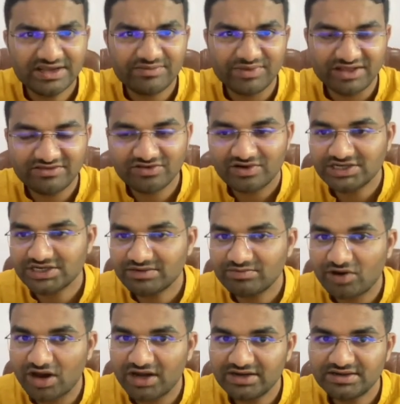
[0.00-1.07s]
Mensuration
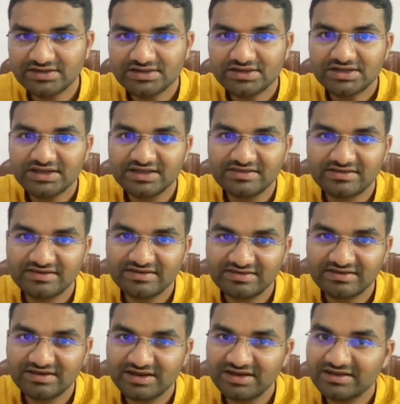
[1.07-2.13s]
part, it's
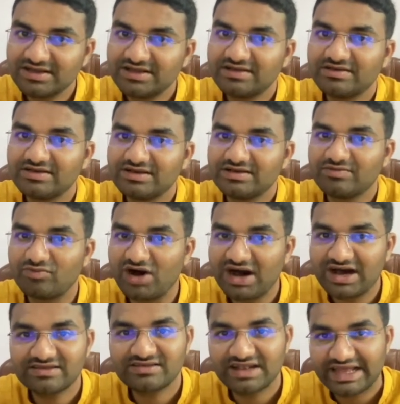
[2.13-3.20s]
just a
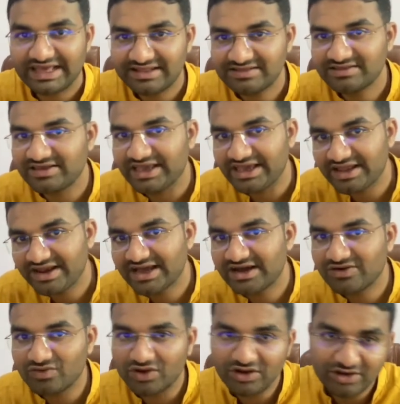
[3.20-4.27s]
mass, length,
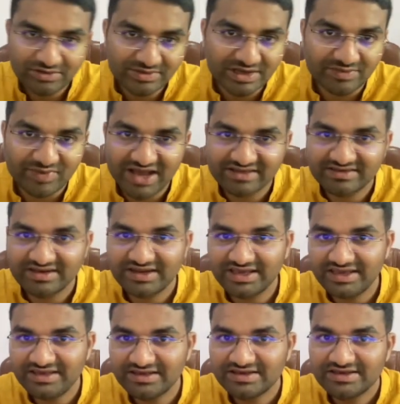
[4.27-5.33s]
area, volume,
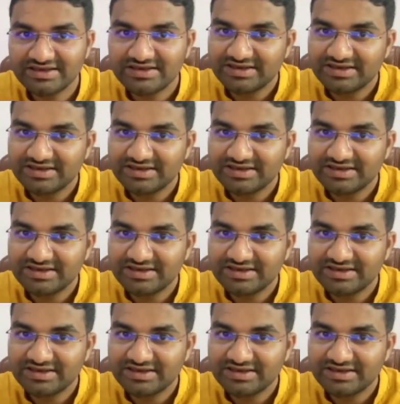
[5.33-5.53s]
capacity.